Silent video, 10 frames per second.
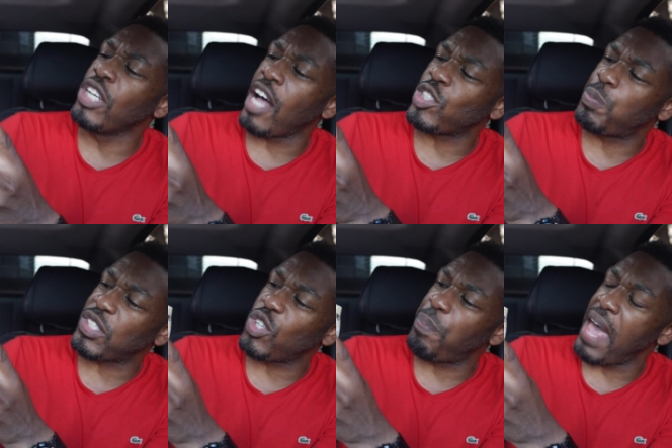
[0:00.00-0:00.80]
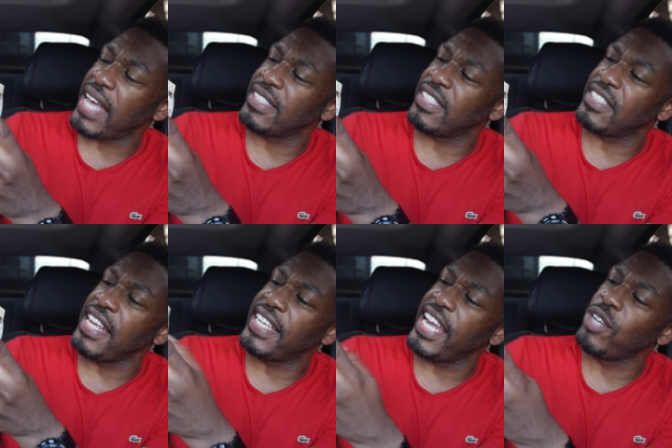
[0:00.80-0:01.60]
Look how special the package is.
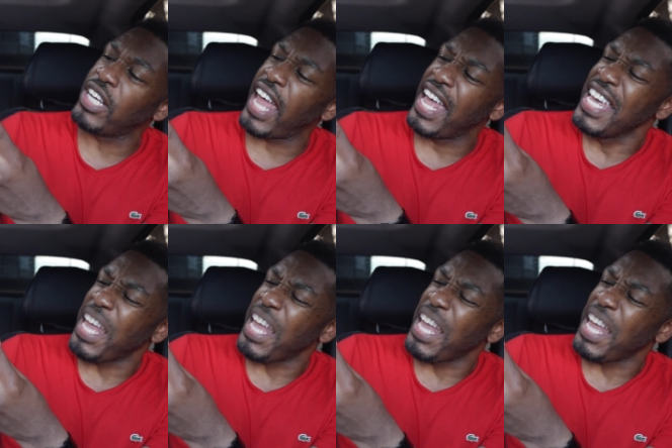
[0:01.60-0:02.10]
They care. Look at that.